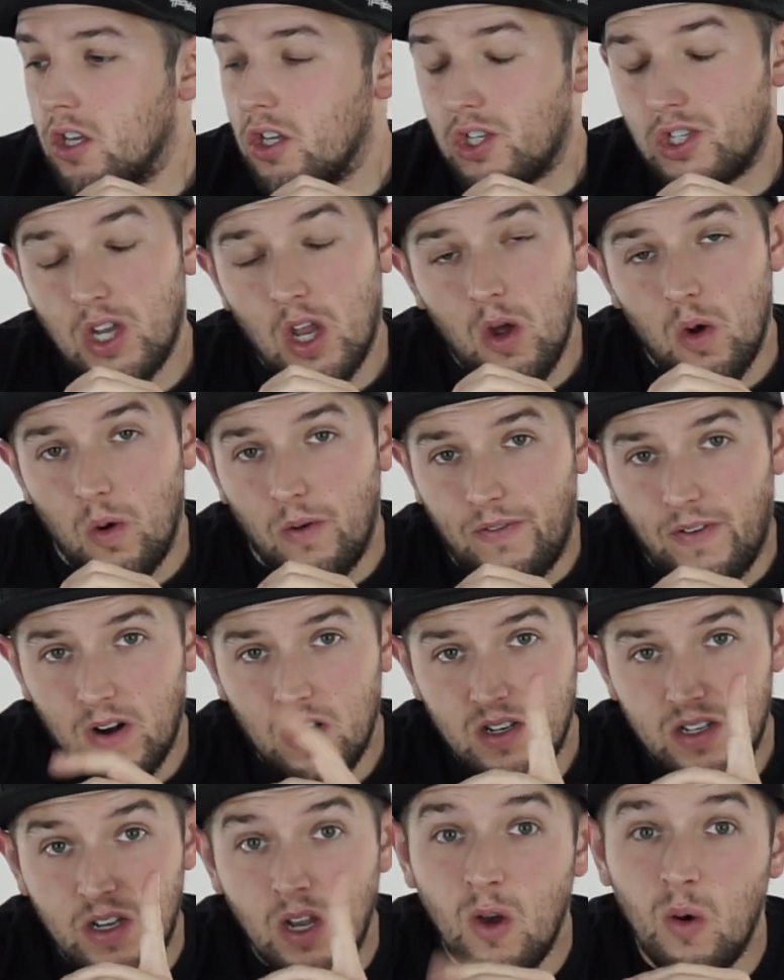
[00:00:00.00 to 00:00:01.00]
So,
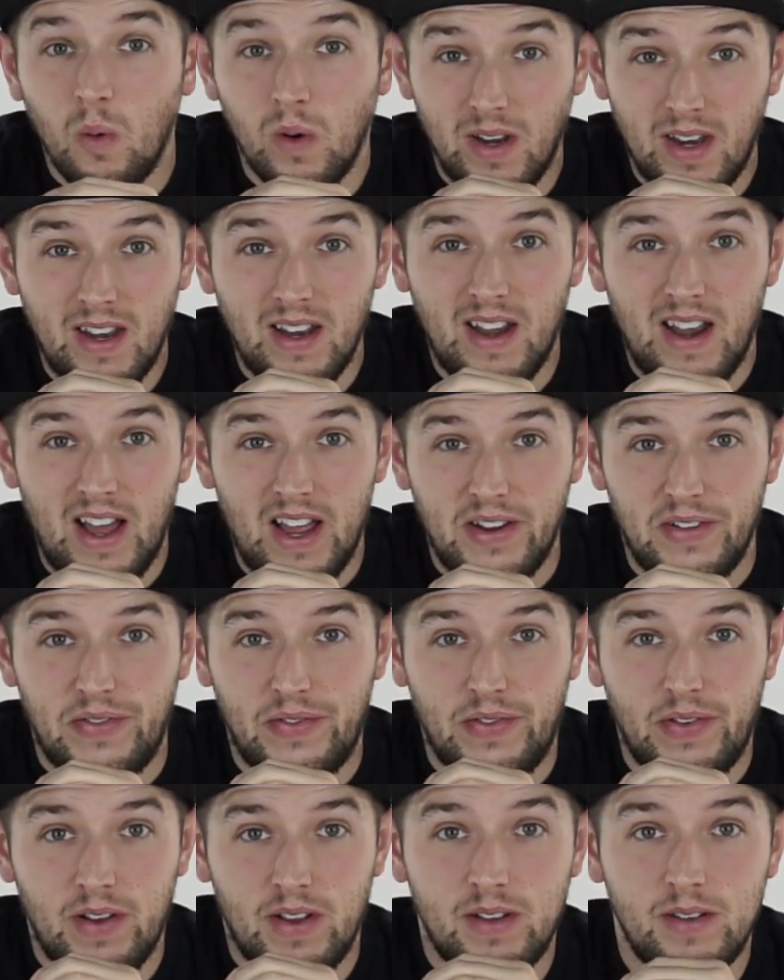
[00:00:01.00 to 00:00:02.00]
first, we need a
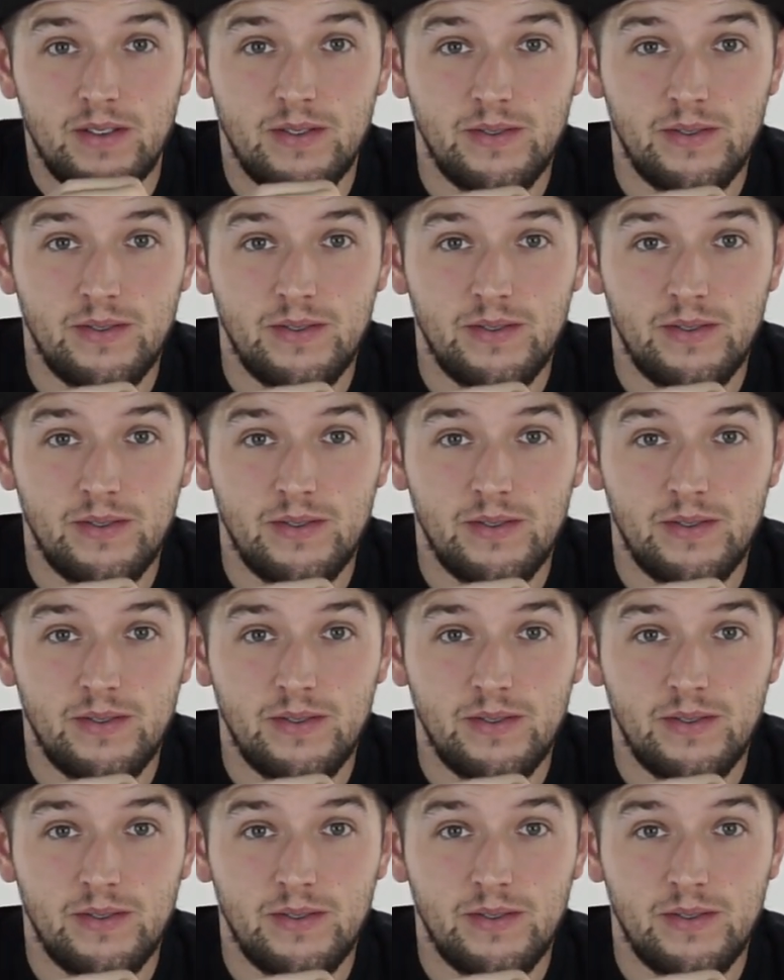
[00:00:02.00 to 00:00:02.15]
knife.